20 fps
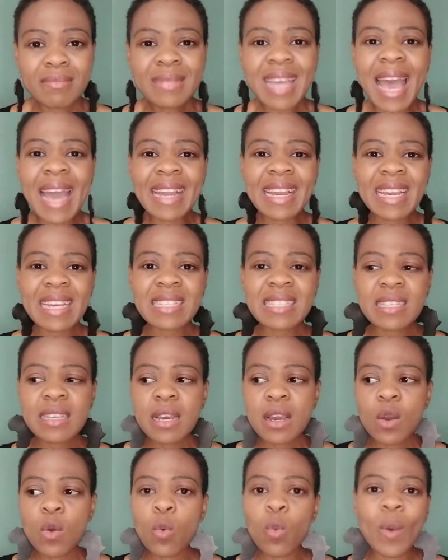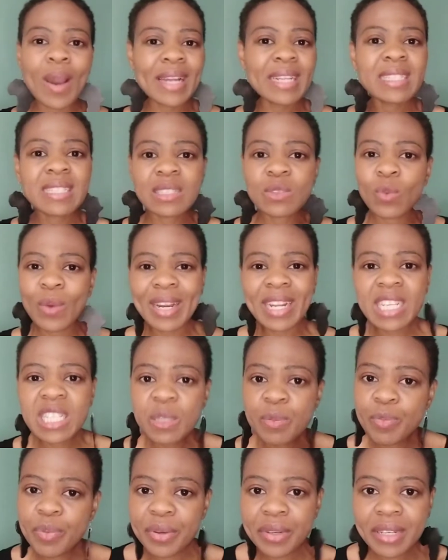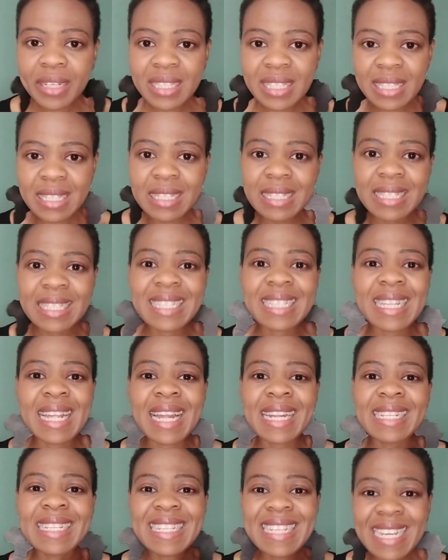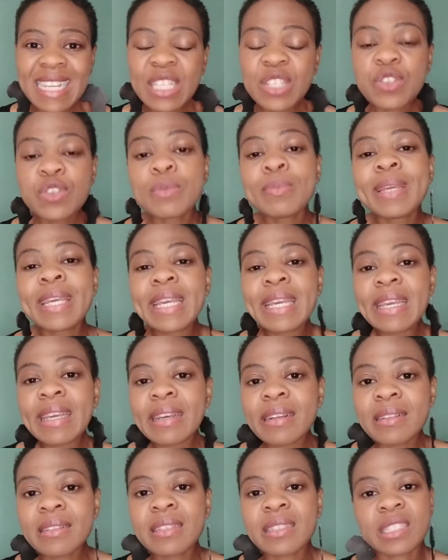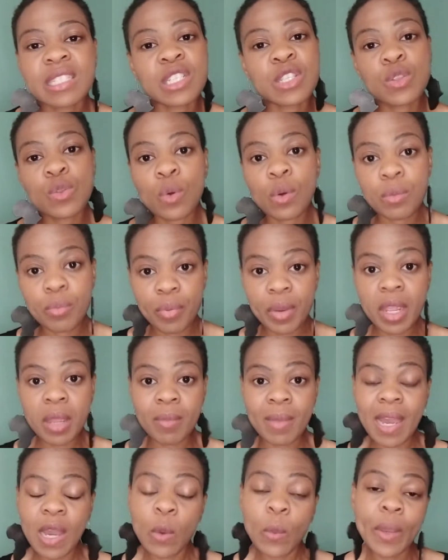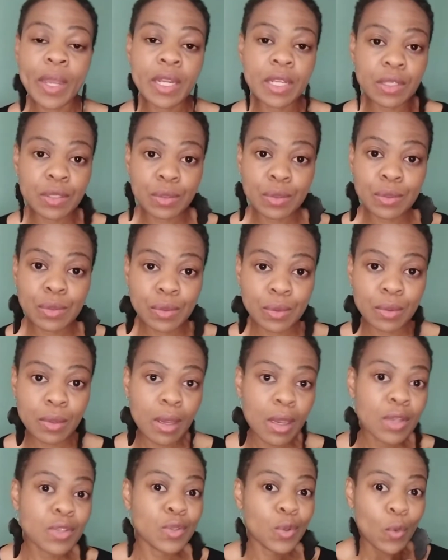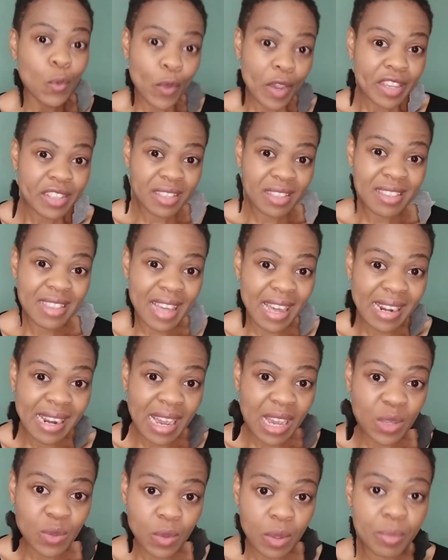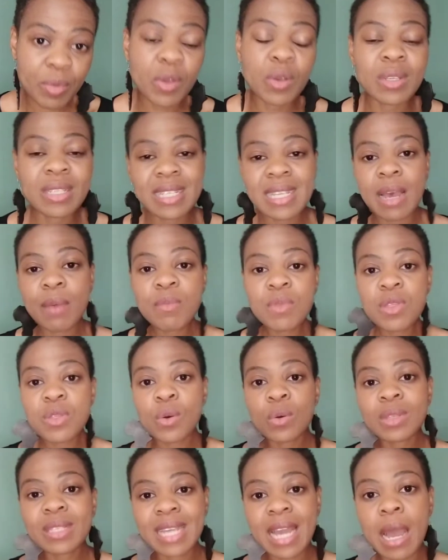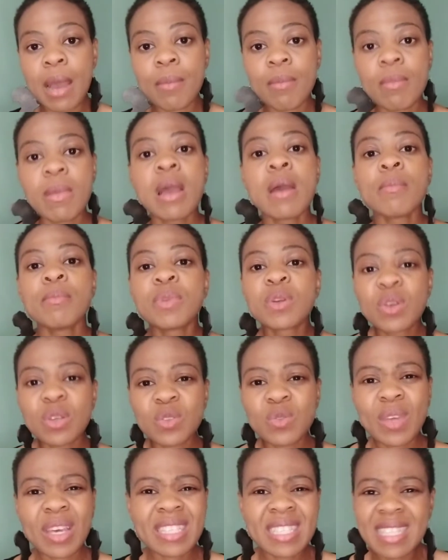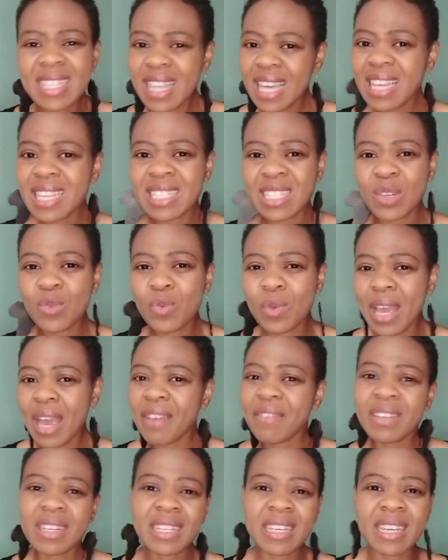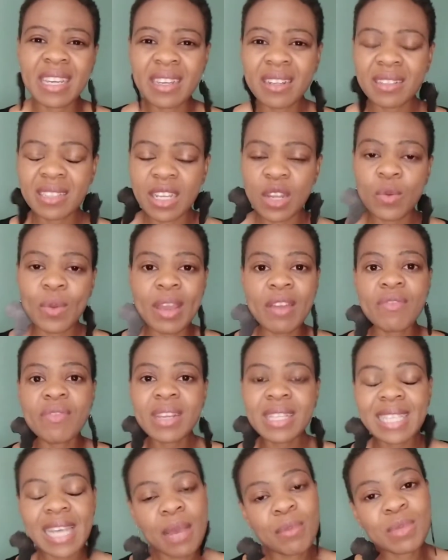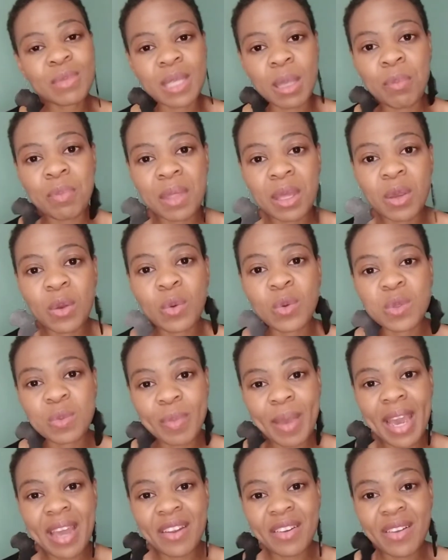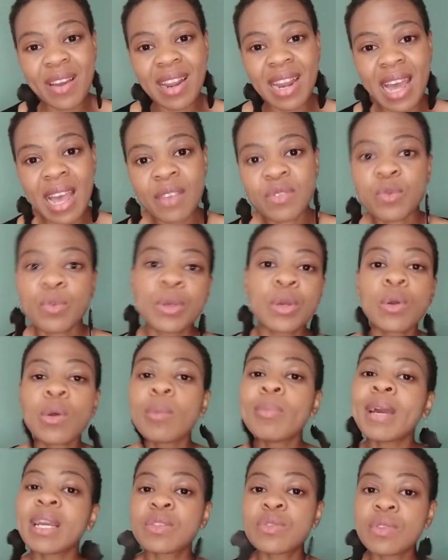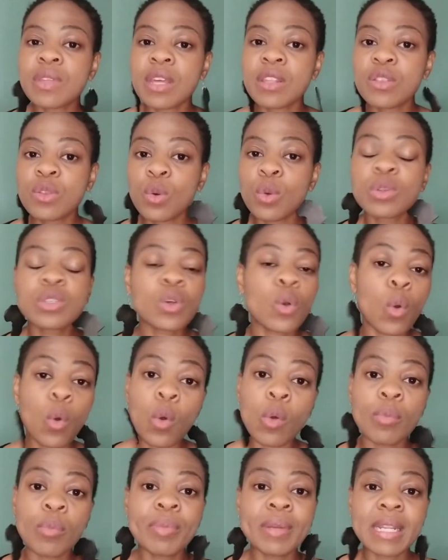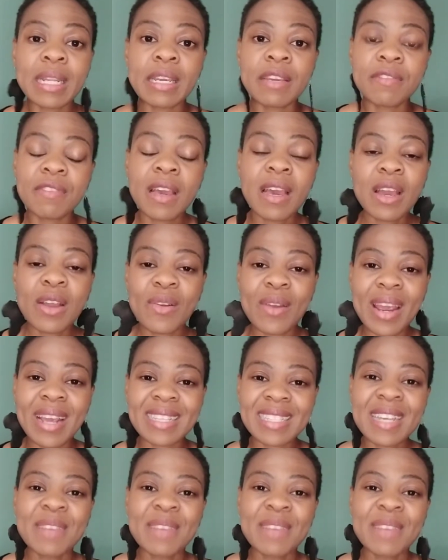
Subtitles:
I guess, what experience that needs to be healed does this thought bring my awareness to? So question that as well, because some thoughts come because there's things that we haven't healed, and every time something goes bad in our lives, we go back to the thought or belief, right?